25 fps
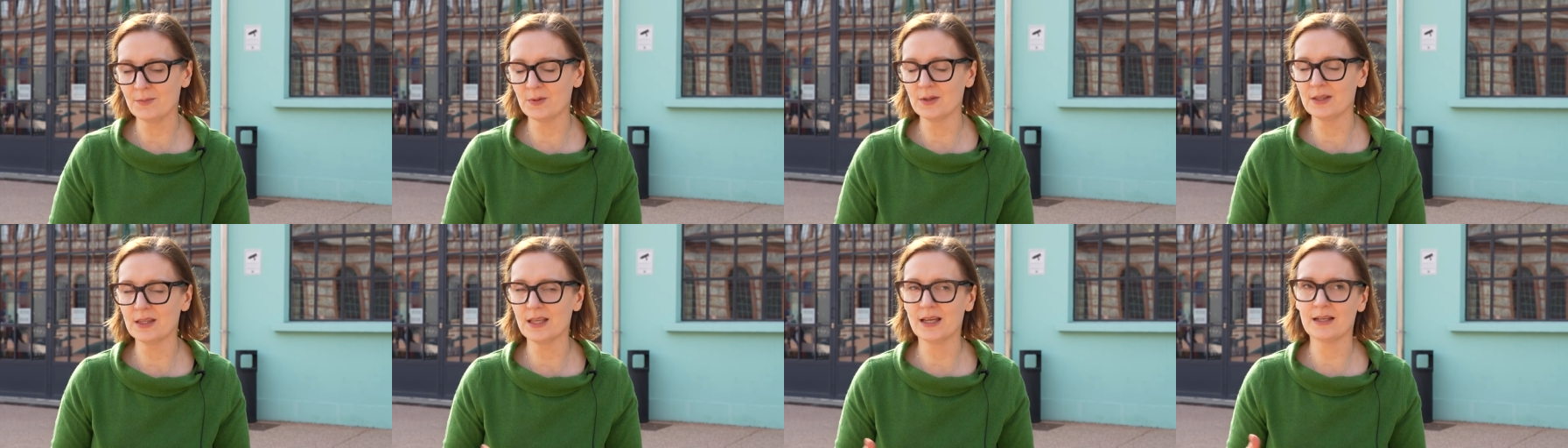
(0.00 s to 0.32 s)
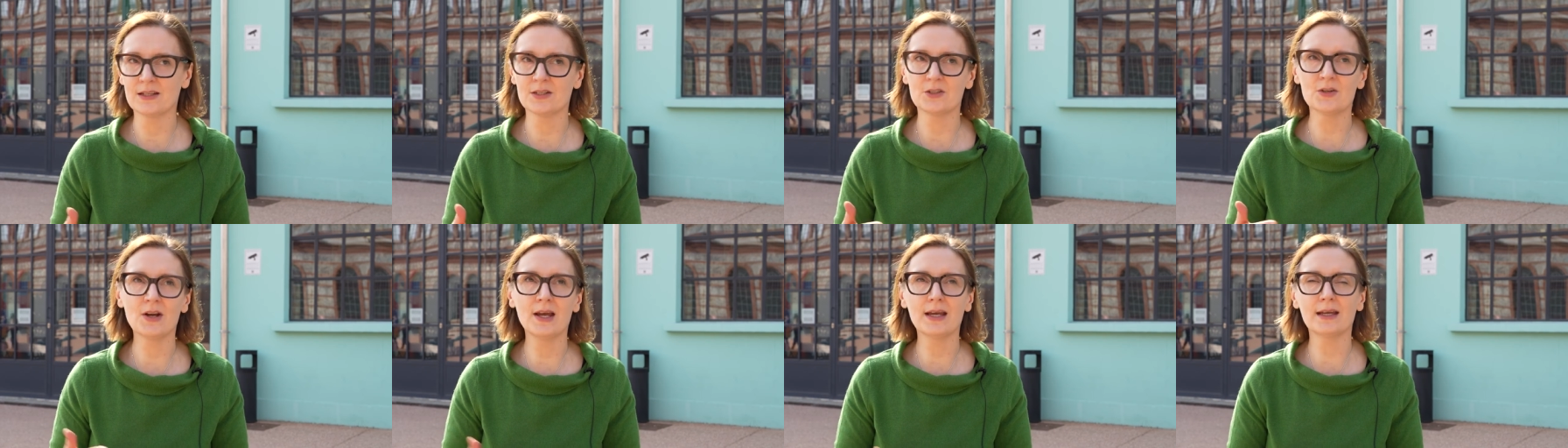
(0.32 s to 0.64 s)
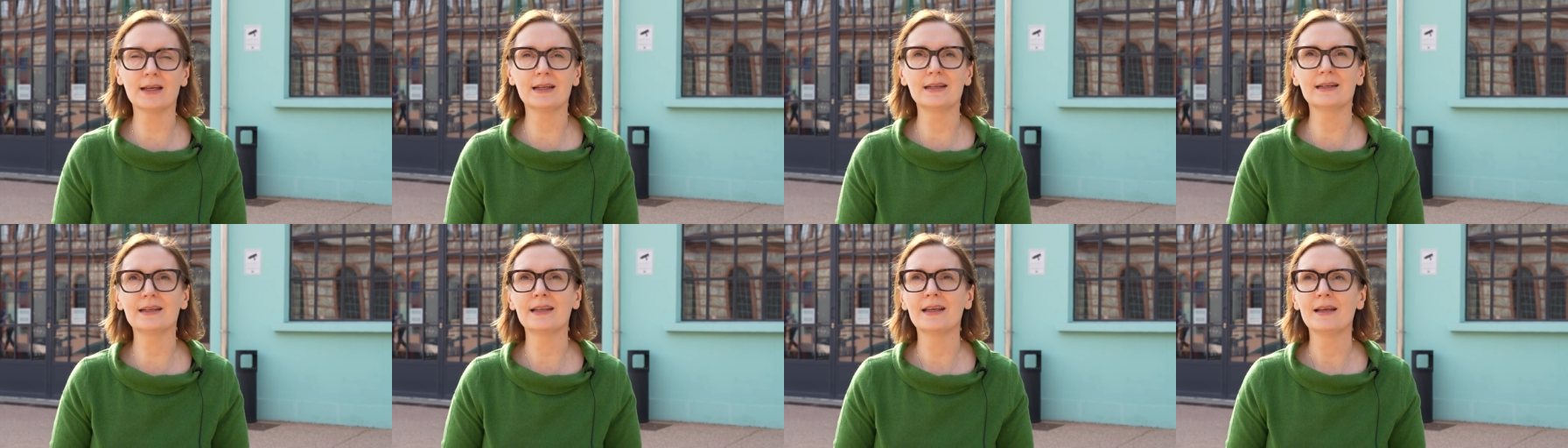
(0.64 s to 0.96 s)
but that
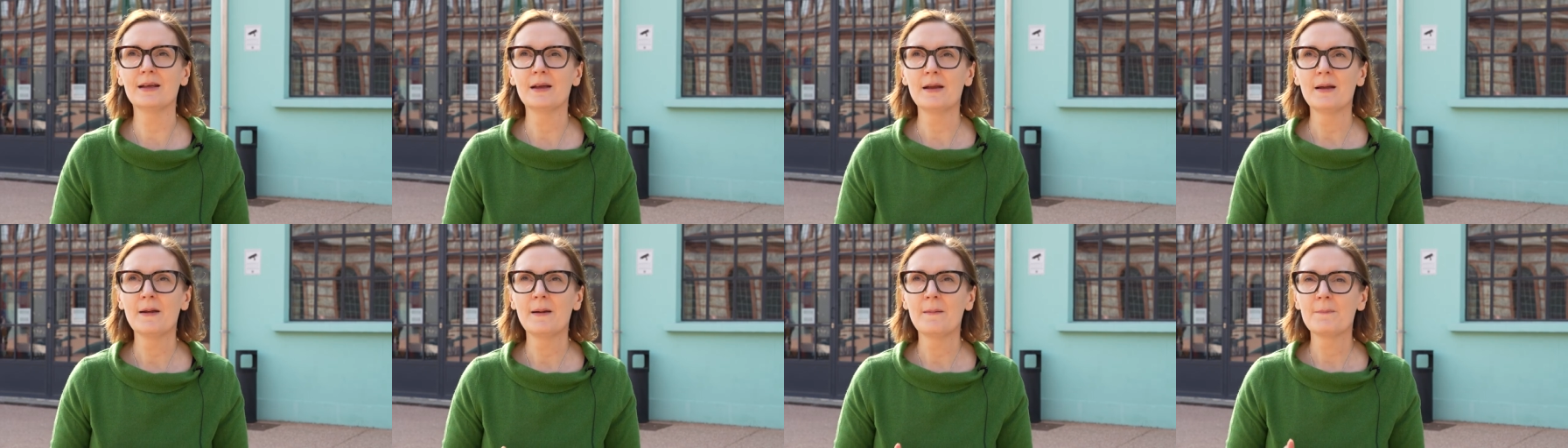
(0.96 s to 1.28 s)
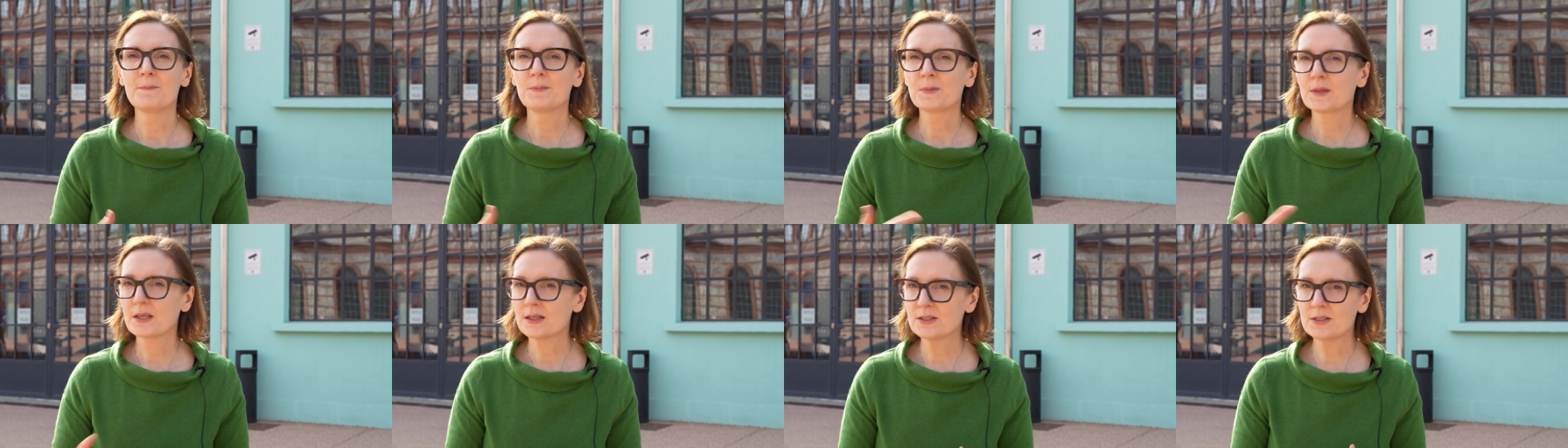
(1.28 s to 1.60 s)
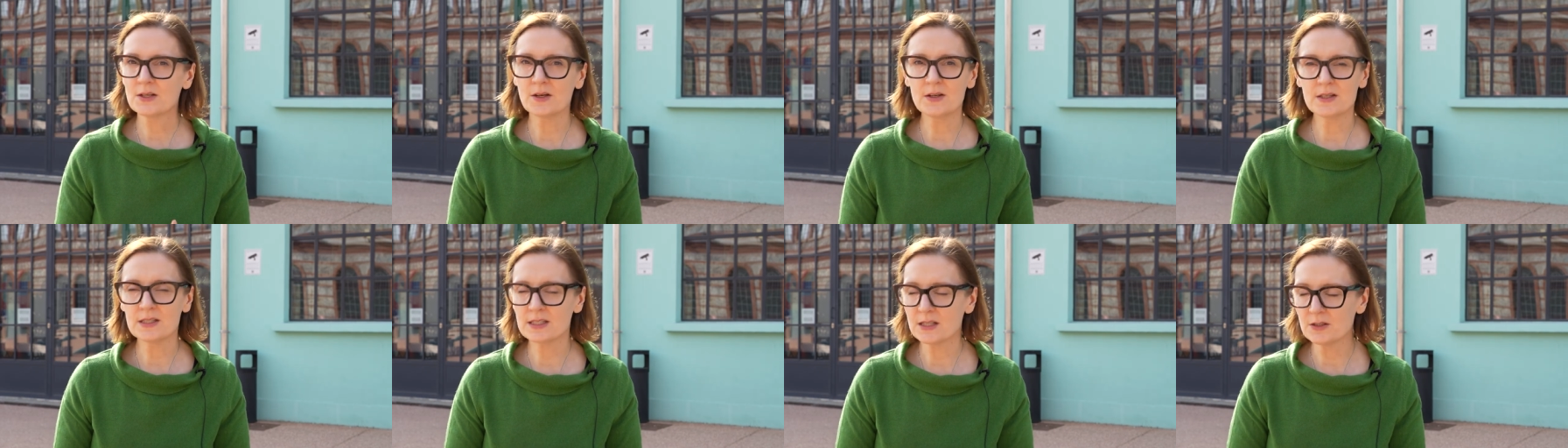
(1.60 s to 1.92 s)
dragon
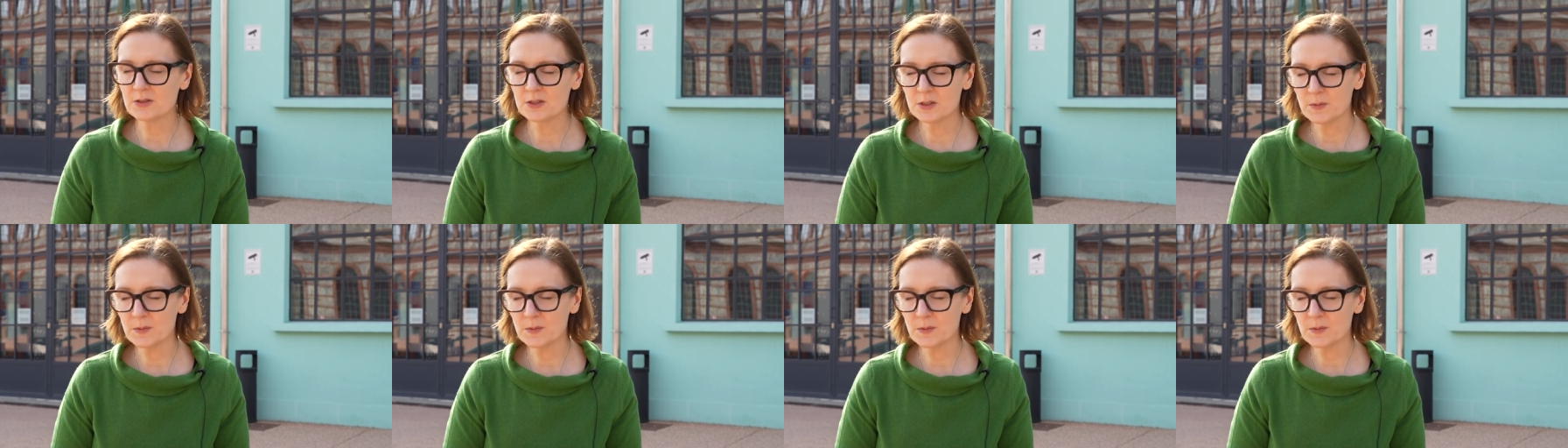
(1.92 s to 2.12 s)
turns out